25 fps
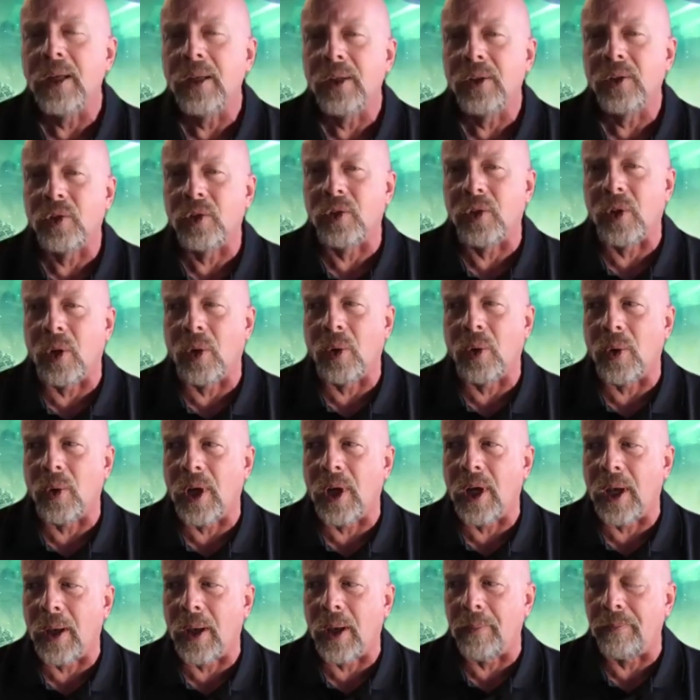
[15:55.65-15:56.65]

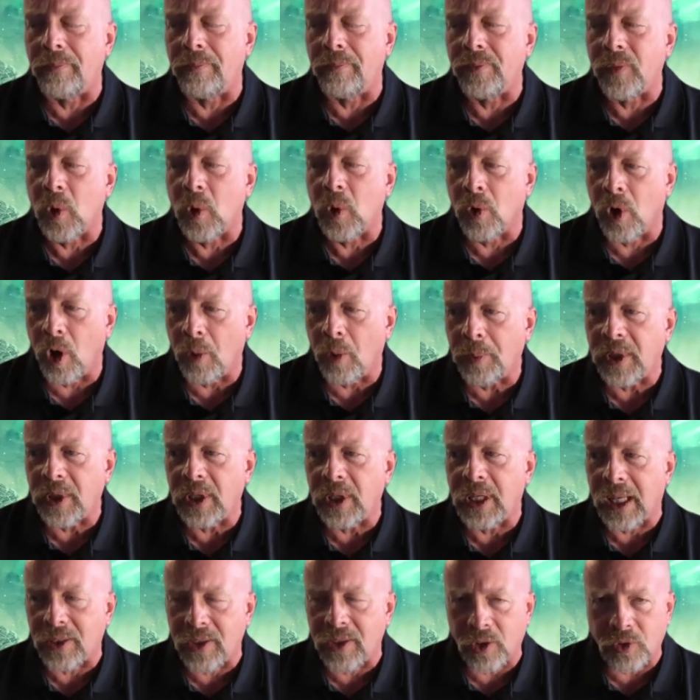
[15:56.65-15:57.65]
So we're hoping to
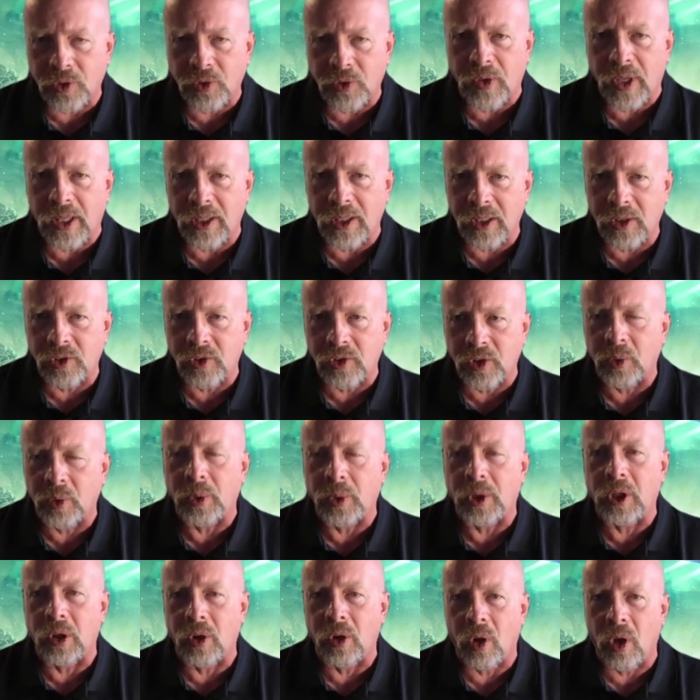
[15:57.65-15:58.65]
get this funded so that we
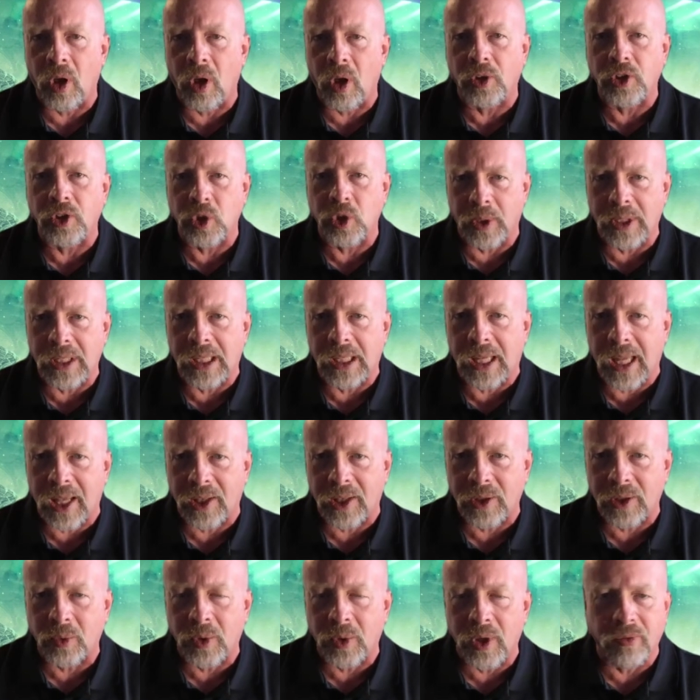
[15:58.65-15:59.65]
can all join
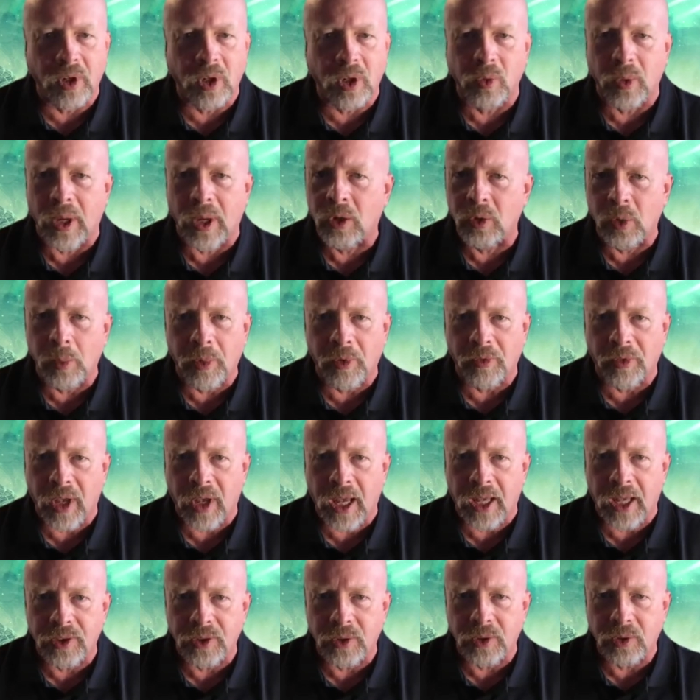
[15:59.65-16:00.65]
together. We have a great group of
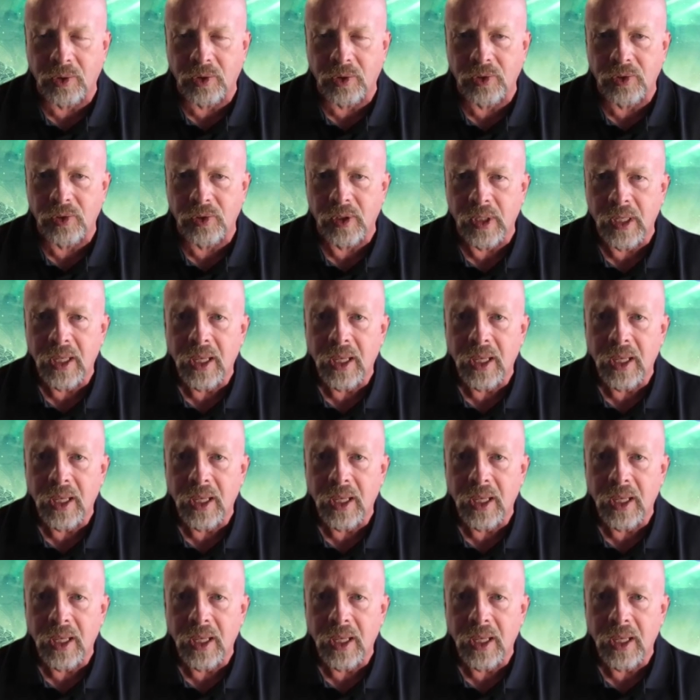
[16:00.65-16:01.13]
authors,